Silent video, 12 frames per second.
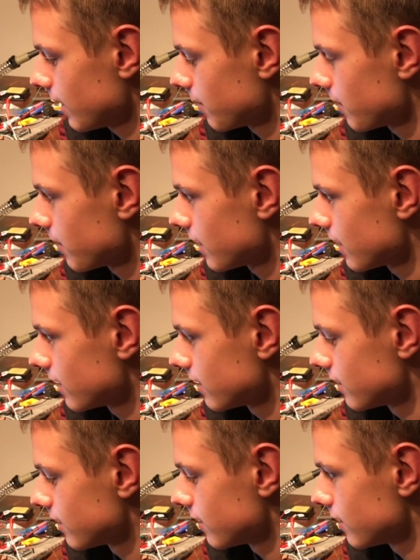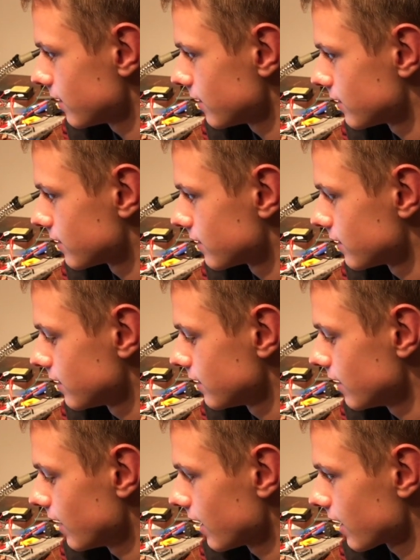we want
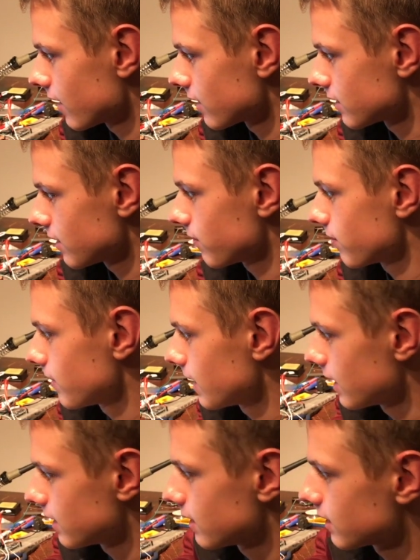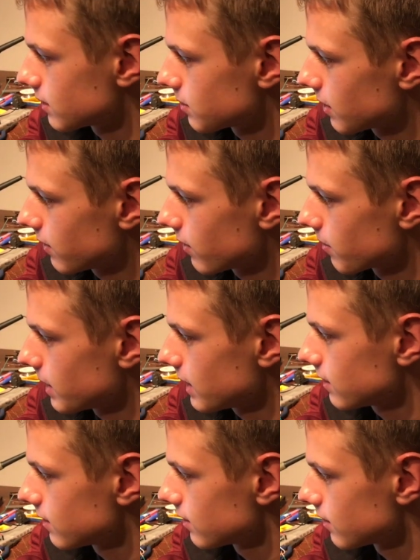a car trip that takes 24
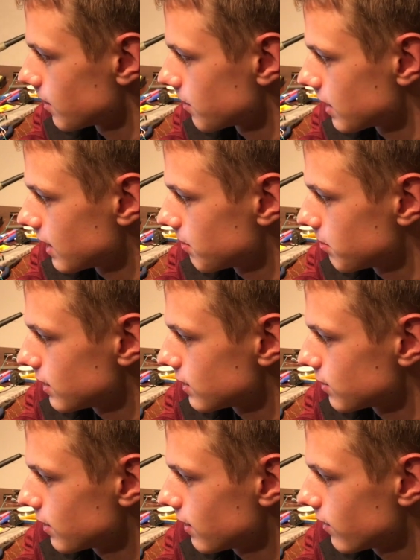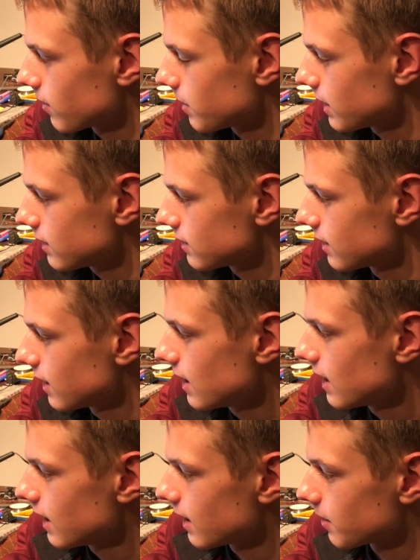minutes, so I'm going to input 24 minutes,
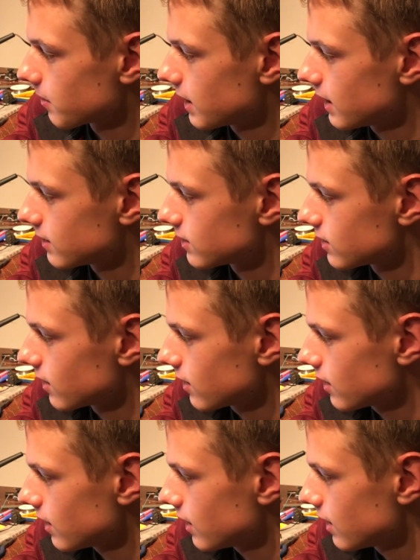and I'm going to hit start,